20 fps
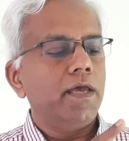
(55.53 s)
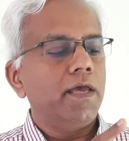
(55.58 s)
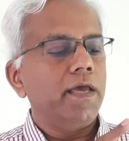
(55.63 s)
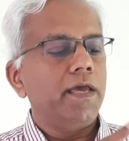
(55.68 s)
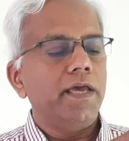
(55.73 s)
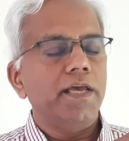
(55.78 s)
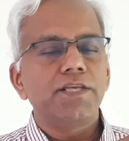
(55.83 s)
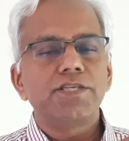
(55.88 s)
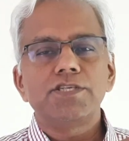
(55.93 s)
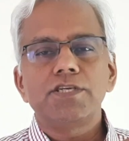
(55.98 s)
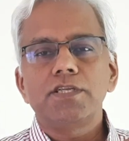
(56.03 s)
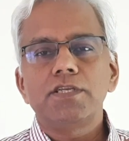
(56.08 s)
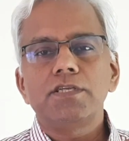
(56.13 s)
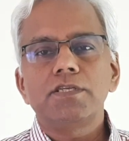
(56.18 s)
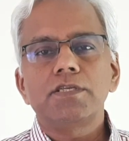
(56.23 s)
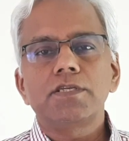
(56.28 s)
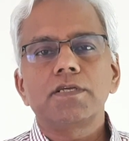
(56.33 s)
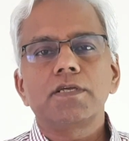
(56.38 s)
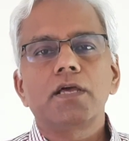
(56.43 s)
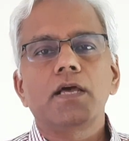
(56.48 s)

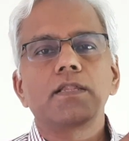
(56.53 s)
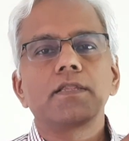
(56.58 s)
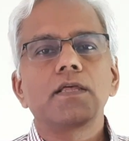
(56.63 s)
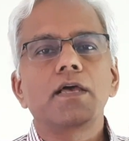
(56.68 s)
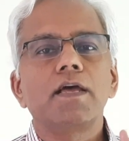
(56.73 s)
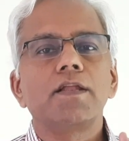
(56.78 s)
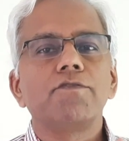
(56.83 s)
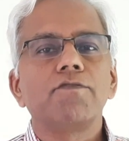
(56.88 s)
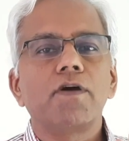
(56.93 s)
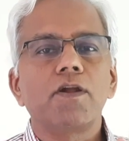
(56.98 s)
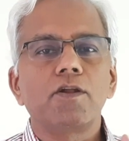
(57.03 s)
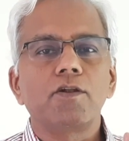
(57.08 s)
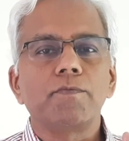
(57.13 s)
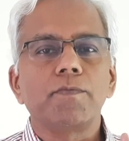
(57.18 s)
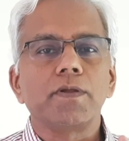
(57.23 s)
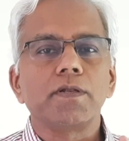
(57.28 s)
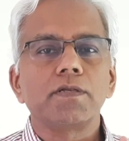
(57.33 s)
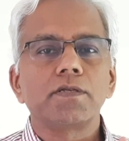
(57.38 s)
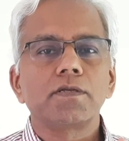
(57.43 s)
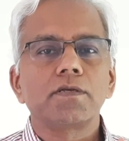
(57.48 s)
agent, and the
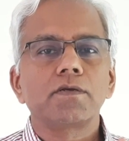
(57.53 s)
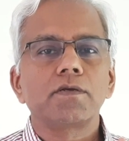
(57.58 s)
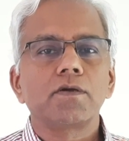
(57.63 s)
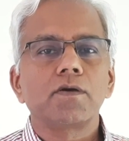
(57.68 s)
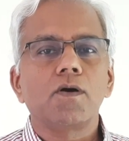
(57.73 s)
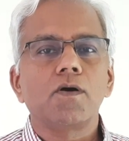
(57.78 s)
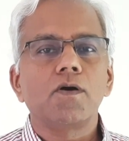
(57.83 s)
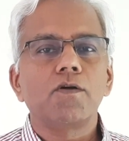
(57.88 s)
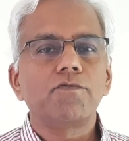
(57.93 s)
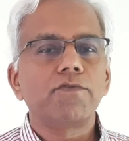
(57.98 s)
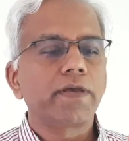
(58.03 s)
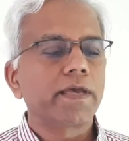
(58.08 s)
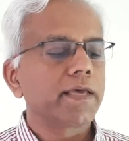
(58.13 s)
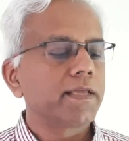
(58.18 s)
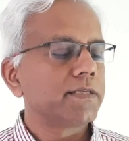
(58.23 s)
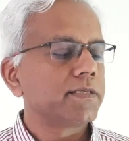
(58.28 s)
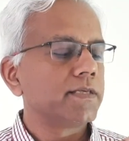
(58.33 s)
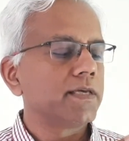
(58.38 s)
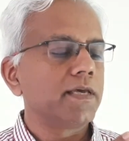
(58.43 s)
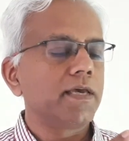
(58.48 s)
environment. Or we can
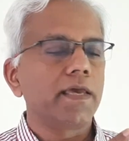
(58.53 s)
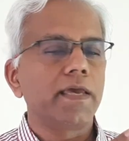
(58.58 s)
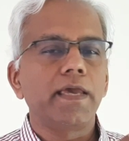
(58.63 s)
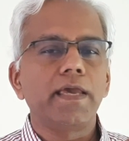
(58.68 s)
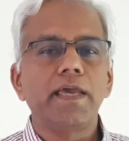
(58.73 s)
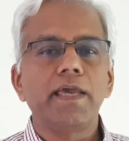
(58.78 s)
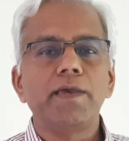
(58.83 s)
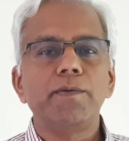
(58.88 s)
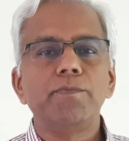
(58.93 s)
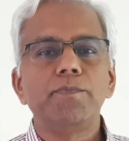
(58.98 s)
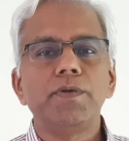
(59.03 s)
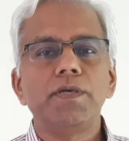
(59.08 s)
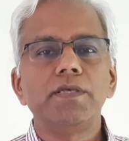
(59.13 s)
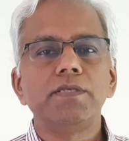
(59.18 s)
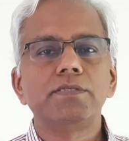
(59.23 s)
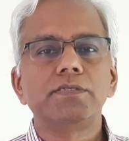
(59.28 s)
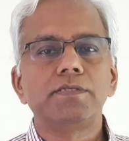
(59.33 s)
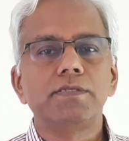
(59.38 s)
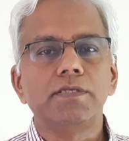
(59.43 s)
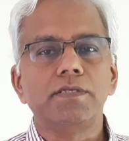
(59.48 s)
say A, B,
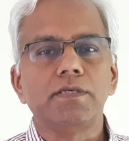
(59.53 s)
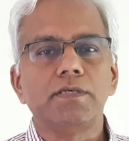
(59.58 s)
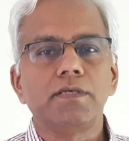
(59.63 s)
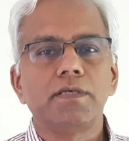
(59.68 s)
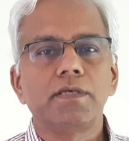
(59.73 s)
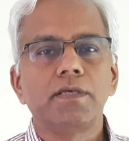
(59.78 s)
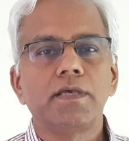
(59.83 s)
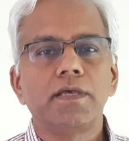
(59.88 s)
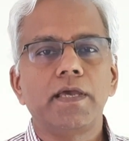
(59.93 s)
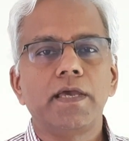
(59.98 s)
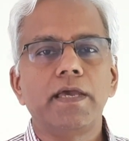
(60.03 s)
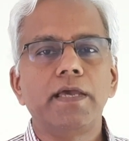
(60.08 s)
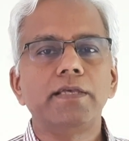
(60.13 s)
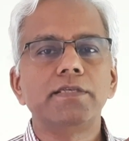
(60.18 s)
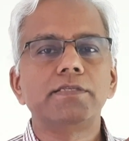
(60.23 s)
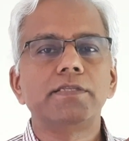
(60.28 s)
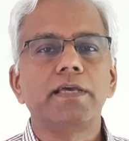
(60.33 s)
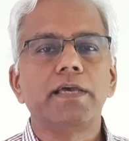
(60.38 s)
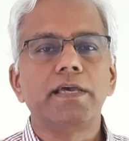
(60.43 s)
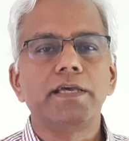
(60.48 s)
C. A is
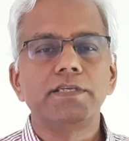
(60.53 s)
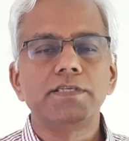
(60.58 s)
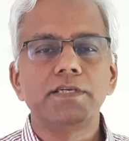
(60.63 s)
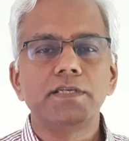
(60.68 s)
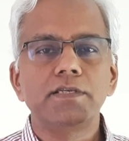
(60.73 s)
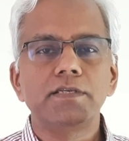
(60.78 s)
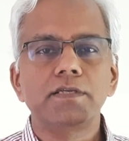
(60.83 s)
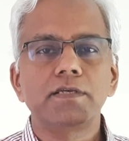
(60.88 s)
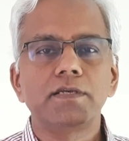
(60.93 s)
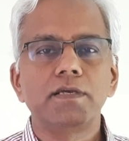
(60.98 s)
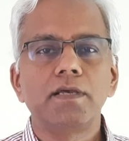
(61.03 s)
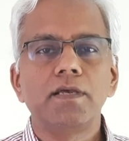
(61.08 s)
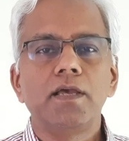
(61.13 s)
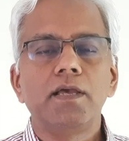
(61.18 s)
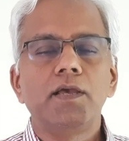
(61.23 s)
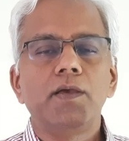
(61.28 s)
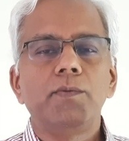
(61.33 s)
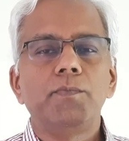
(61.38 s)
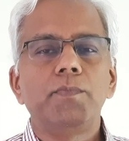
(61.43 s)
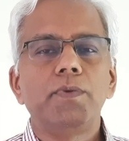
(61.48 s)
the agent,
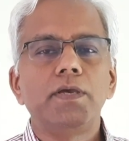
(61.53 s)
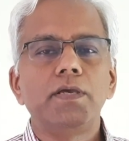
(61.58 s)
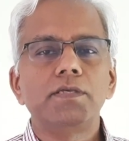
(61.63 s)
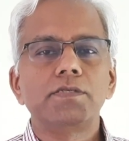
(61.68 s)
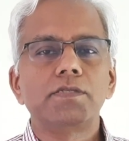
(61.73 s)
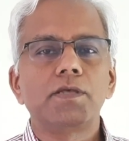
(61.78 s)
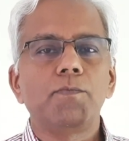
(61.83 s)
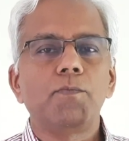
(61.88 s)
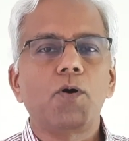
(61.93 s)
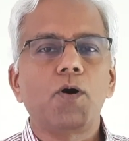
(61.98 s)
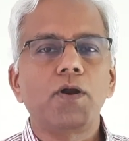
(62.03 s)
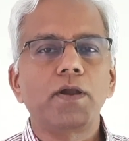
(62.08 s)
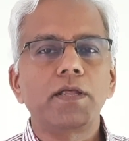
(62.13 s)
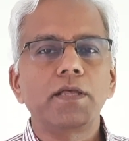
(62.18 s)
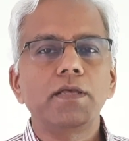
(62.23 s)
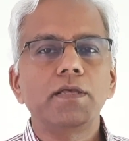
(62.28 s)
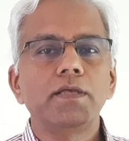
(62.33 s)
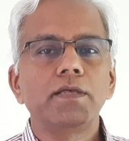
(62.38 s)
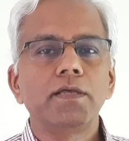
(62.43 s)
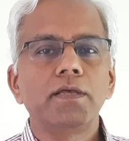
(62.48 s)
B is the
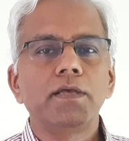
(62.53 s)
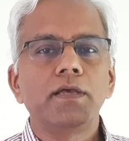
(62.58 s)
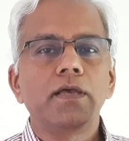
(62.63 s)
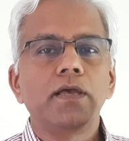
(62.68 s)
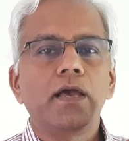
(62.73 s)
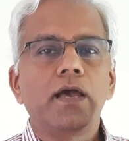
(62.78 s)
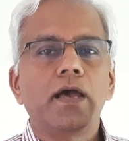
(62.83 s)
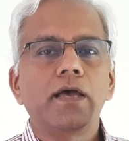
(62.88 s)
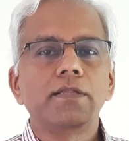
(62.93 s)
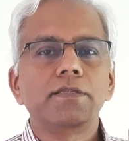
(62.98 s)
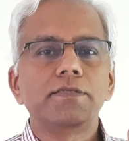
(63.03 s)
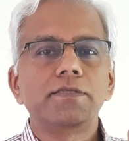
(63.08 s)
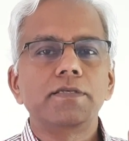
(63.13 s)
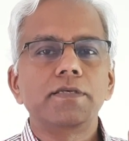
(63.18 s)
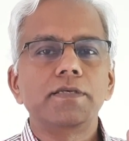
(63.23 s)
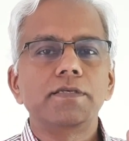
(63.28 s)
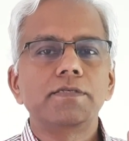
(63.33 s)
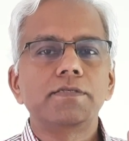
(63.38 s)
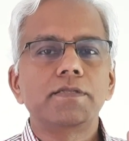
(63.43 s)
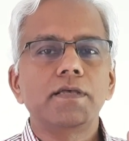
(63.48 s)
body, and
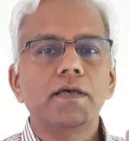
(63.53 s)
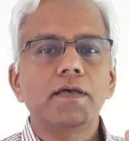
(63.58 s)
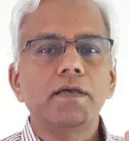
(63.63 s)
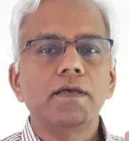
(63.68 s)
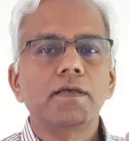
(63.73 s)
C is the